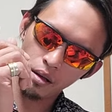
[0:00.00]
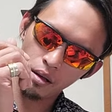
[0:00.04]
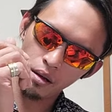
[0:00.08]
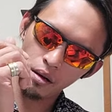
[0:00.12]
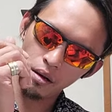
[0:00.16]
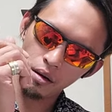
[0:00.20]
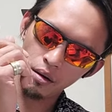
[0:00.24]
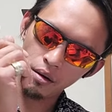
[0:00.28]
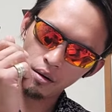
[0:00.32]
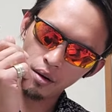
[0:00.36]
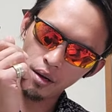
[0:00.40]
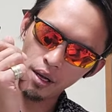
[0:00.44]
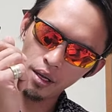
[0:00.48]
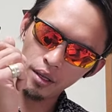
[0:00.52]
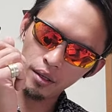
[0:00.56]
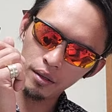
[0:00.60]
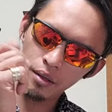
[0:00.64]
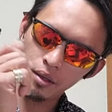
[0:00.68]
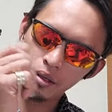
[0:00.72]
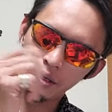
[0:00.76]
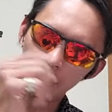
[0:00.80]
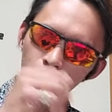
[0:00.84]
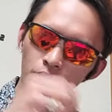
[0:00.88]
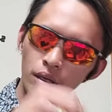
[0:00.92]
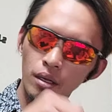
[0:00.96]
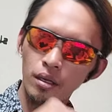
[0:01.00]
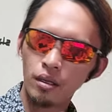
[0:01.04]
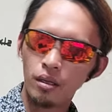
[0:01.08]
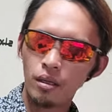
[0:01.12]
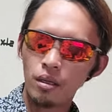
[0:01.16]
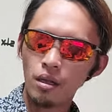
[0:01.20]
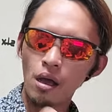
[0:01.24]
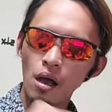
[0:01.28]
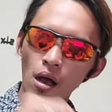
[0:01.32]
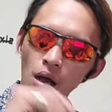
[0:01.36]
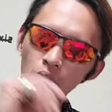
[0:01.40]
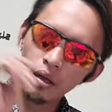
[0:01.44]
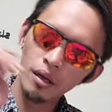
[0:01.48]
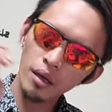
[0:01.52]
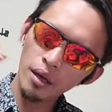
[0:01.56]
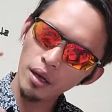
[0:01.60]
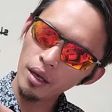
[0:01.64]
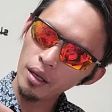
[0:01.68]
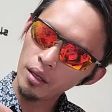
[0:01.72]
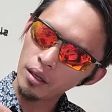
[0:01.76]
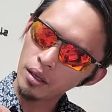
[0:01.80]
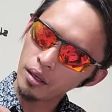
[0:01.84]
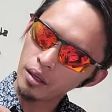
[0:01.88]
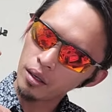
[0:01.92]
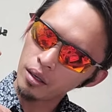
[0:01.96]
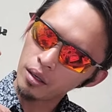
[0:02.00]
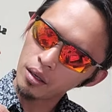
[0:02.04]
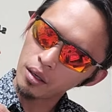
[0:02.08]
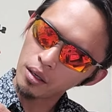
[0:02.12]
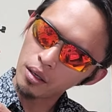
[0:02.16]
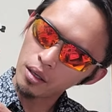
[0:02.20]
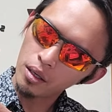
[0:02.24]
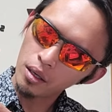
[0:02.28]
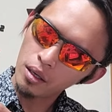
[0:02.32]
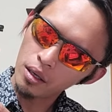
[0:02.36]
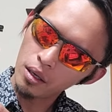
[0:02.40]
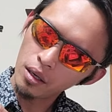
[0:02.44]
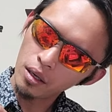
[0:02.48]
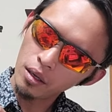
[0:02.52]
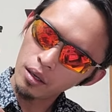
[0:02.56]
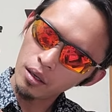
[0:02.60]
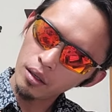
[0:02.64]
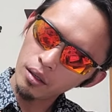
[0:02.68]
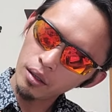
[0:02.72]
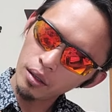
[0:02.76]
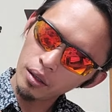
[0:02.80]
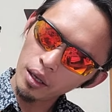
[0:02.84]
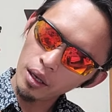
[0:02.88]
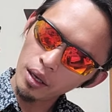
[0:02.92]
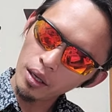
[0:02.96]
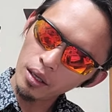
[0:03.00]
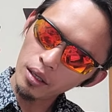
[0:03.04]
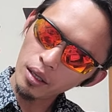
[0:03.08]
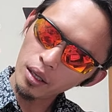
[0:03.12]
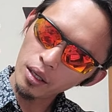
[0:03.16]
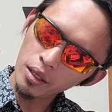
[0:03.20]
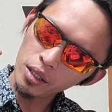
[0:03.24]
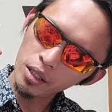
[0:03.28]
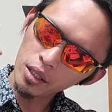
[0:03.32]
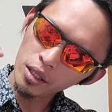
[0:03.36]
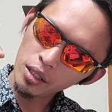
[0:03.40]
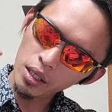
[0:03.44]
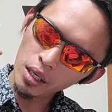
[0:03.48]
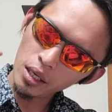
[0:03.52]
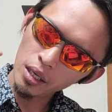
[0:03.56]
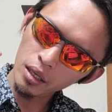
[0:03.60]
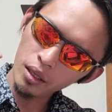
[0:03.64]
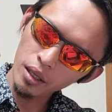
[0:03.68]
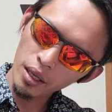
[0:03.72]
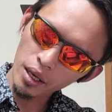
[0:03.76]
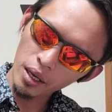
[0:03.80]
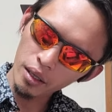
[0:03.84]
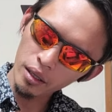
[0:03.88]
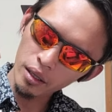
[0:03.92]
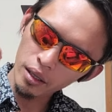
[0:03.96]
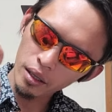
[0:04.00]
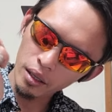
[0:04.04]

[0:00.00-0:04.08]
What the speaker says: All right, lock it. Then let's seal it.